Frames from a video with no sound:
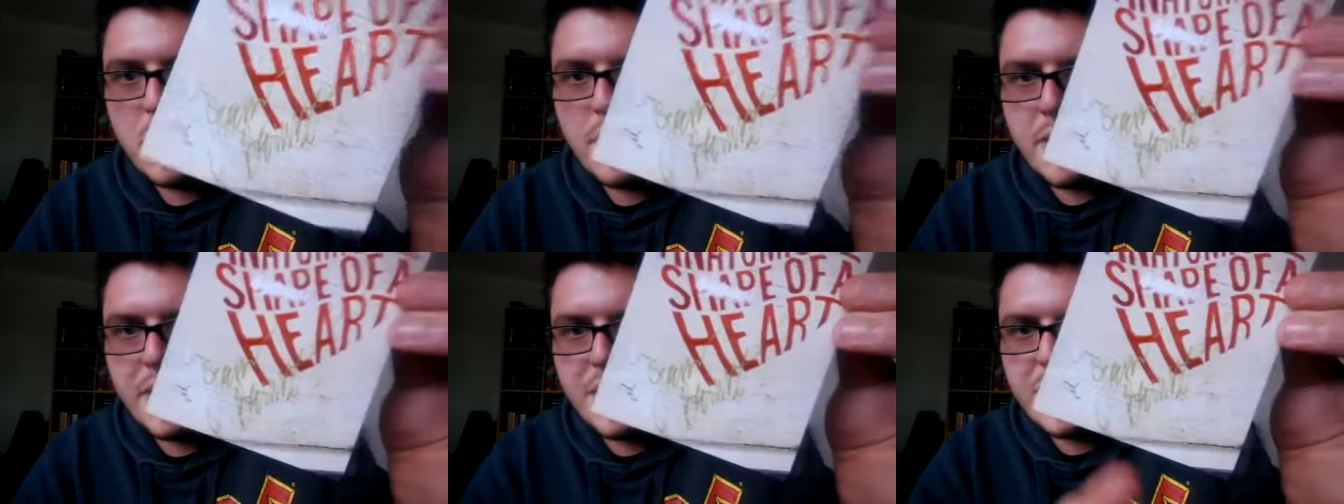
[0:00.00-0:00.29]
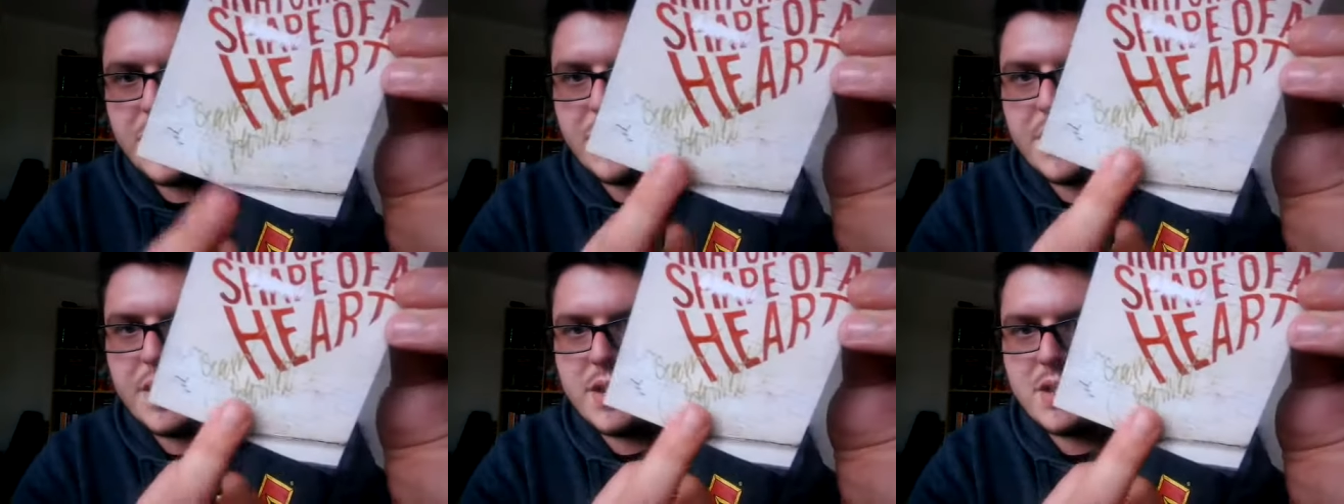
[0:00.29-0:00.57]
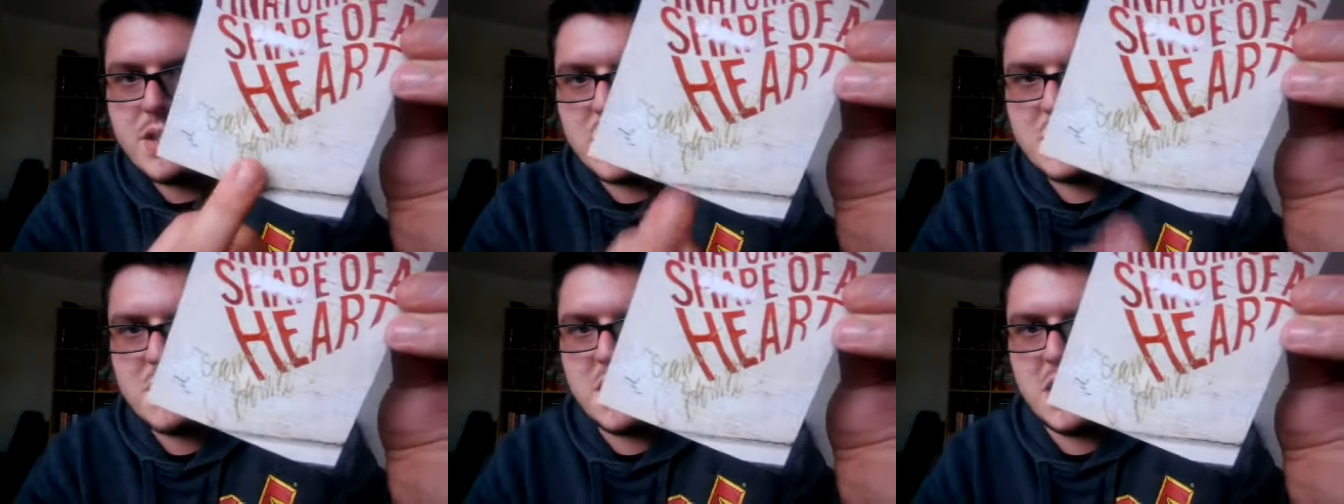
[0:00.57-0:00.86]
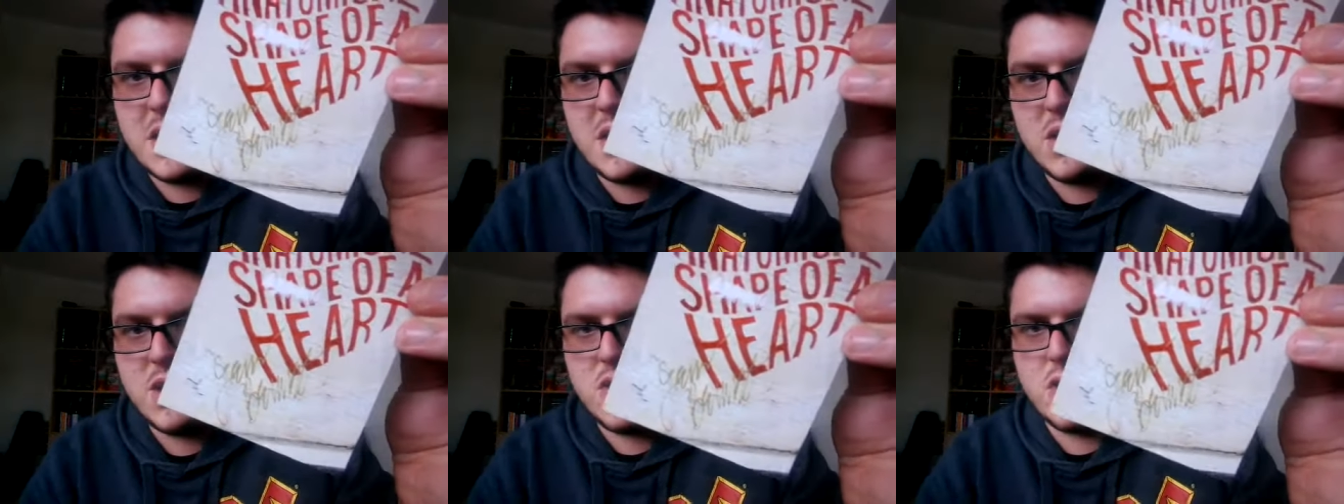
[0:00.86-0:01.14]
and then there's her
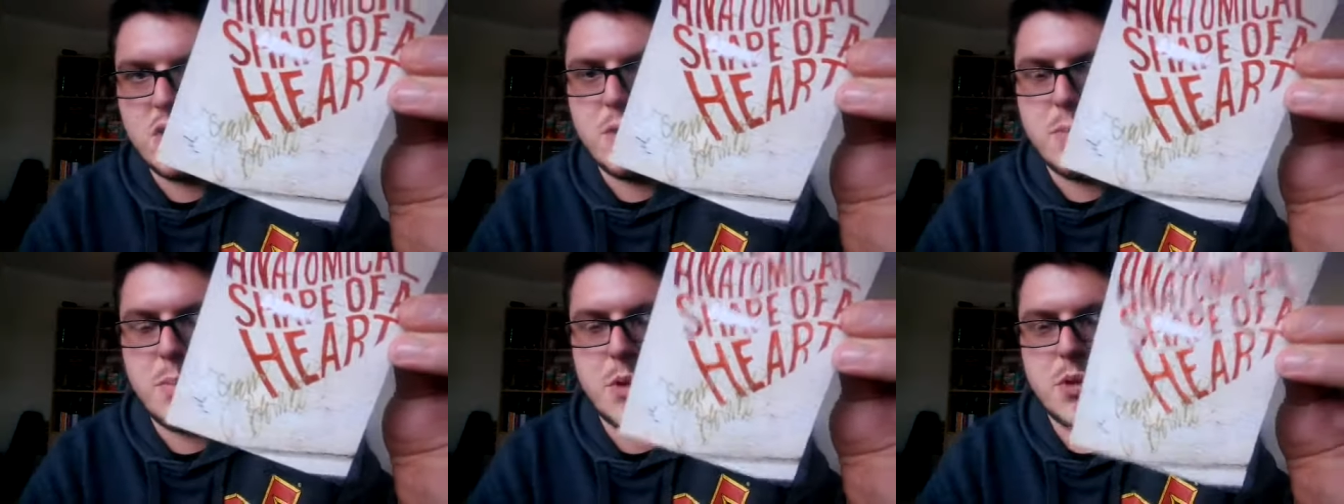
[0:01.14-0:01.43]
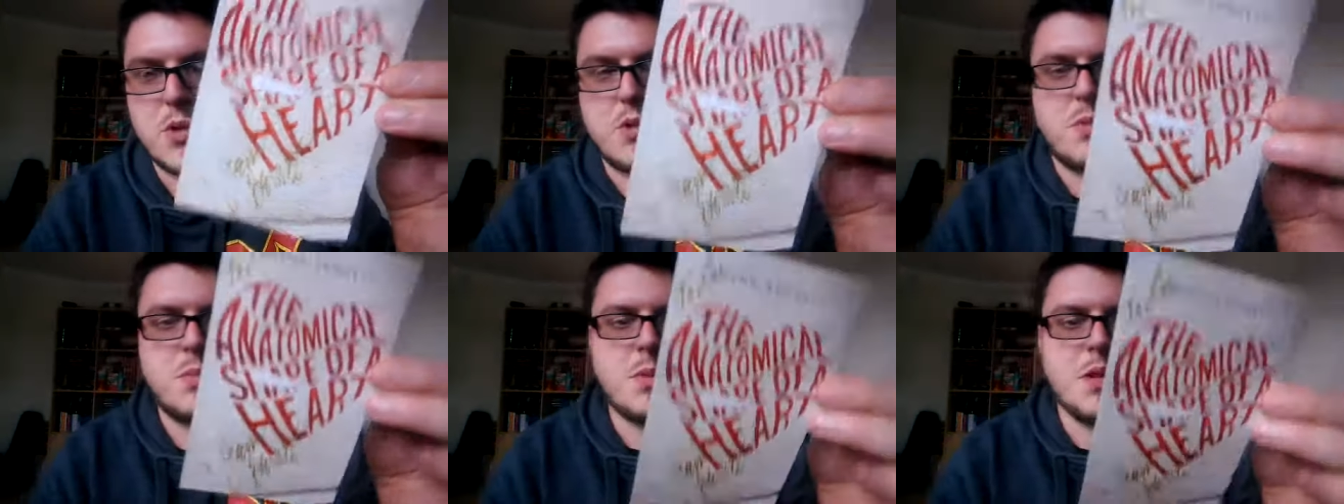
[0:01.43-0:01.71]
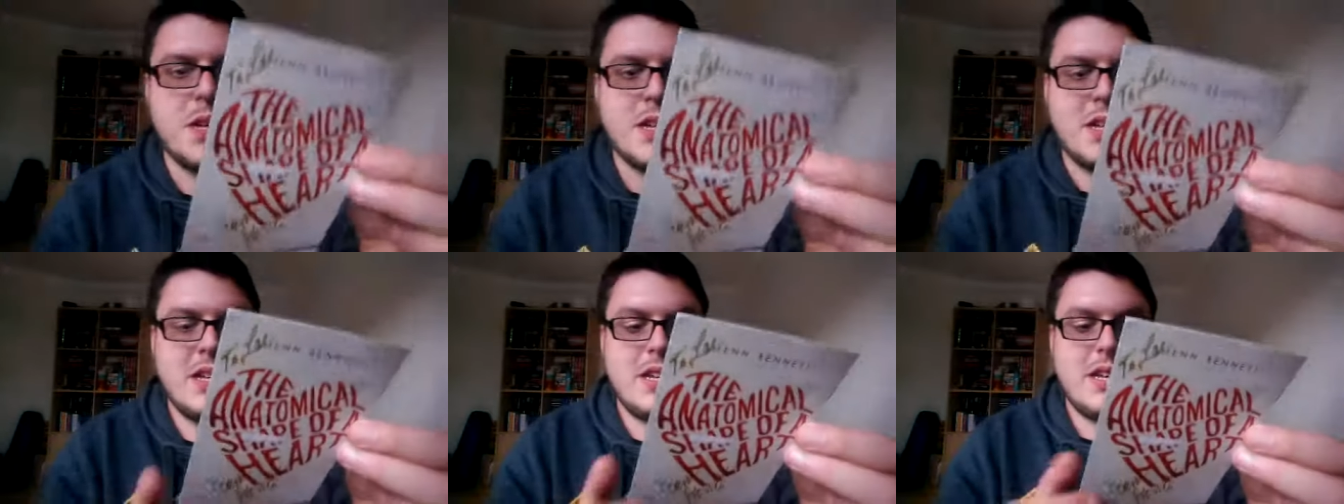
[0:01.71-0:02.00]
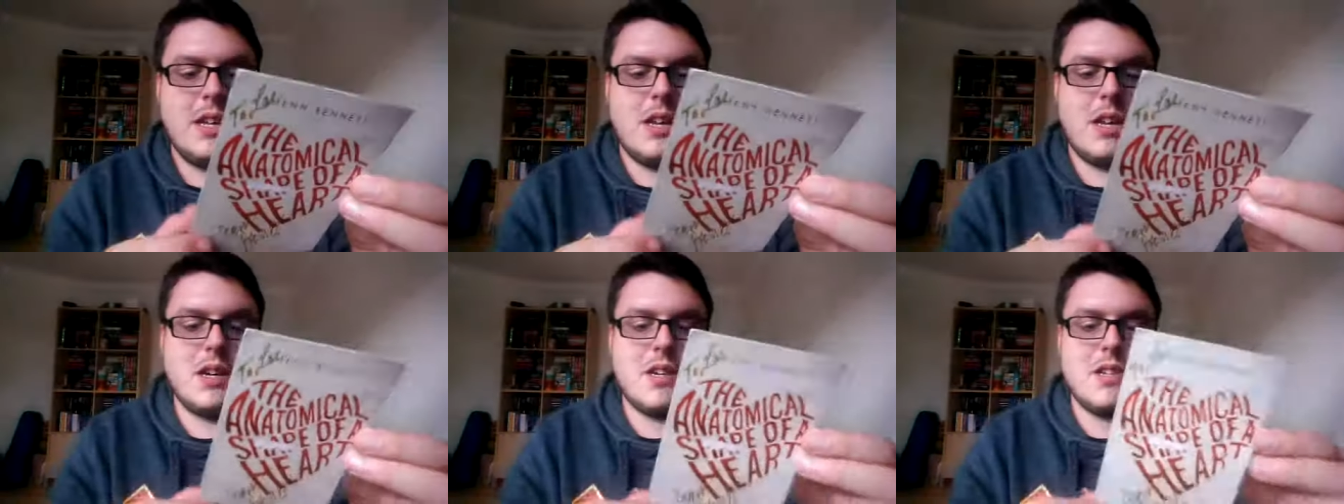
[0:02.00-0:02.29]
signature at the bottom.
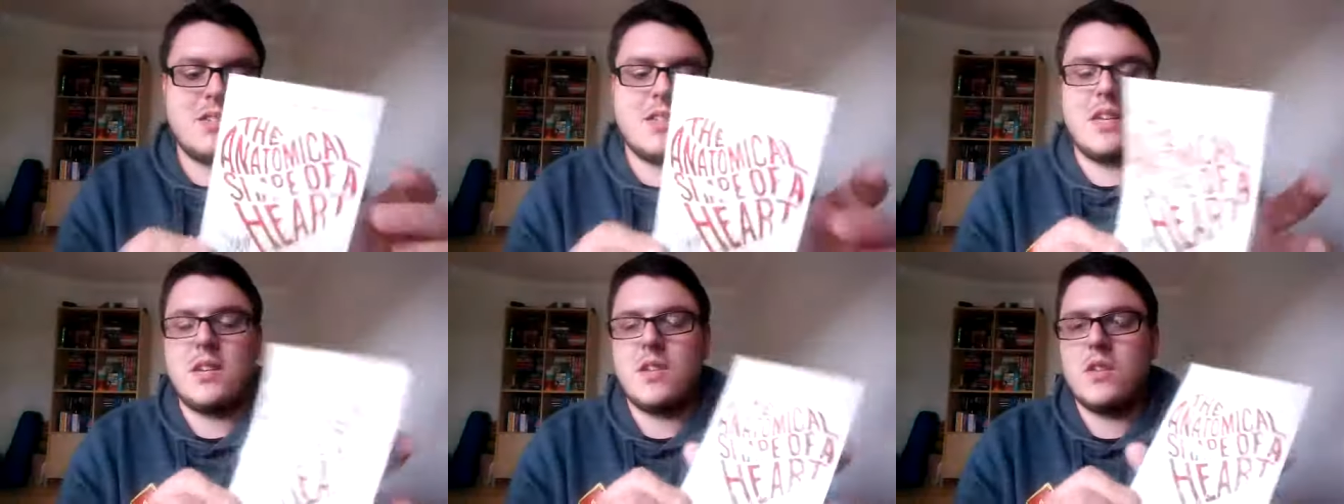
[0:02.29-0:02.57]
Like I said,